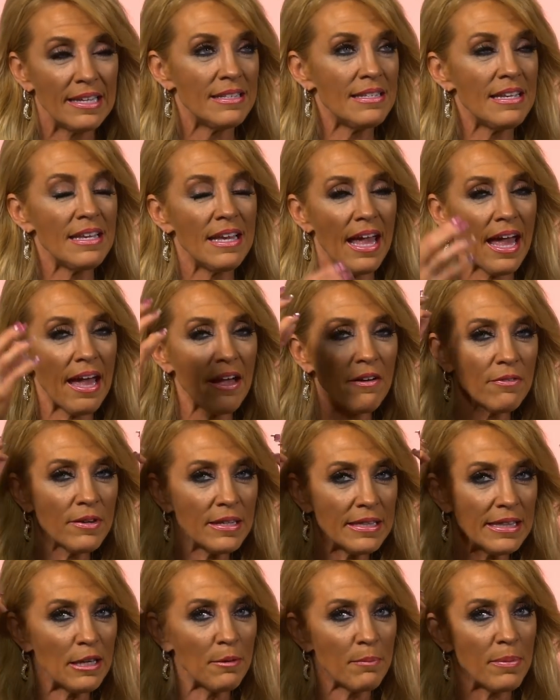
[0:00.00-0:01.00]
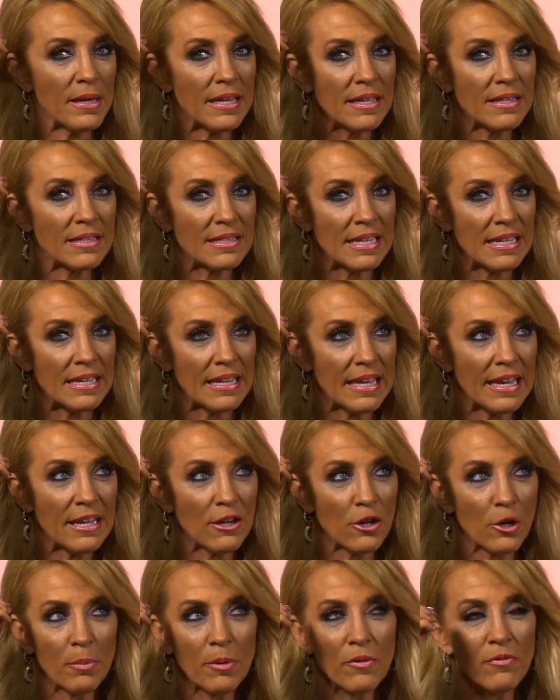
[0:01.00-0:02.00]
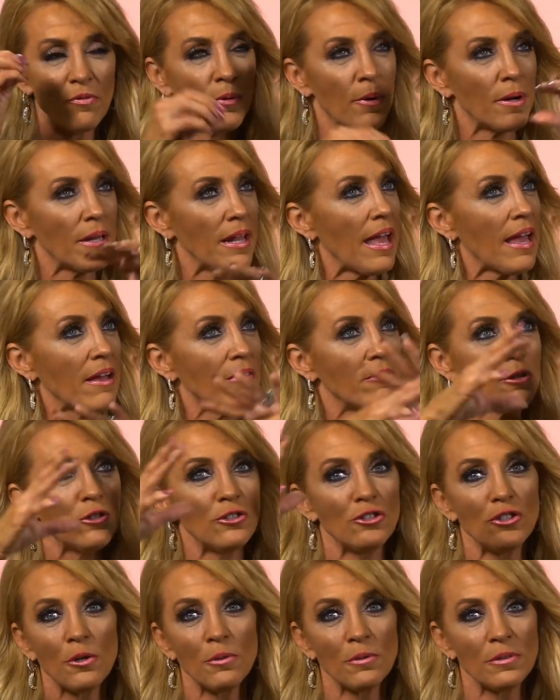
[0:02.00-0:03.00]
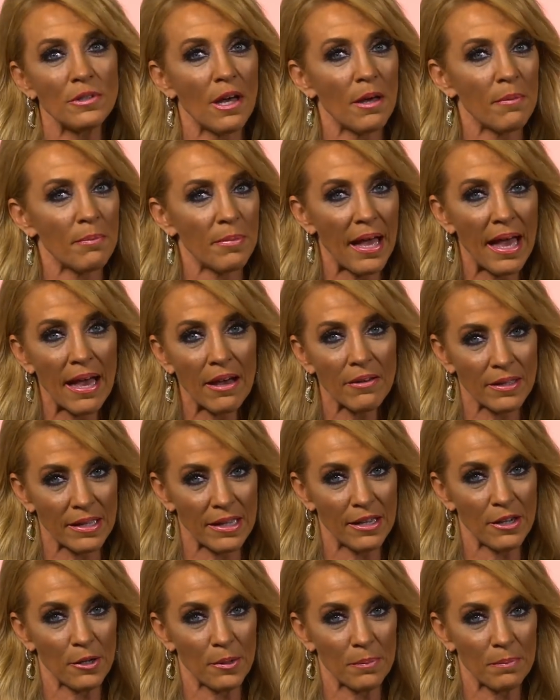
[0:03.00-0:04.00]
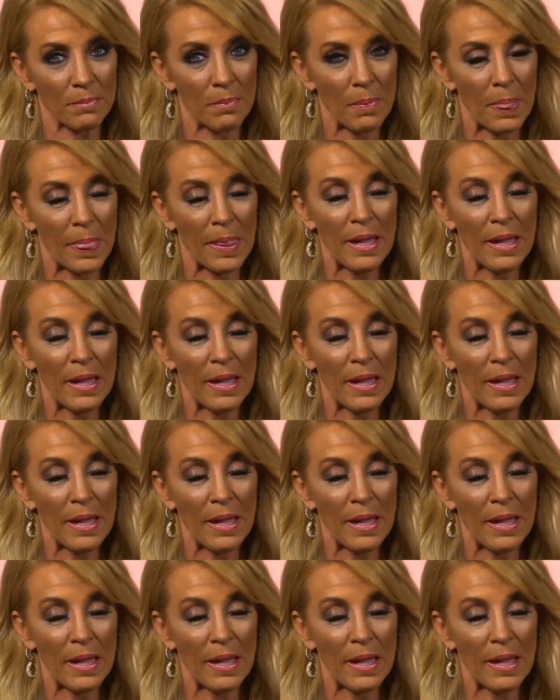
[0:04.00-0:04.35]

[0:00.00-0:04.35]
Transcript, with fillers: See, everything begins in here before it ever shows up out here.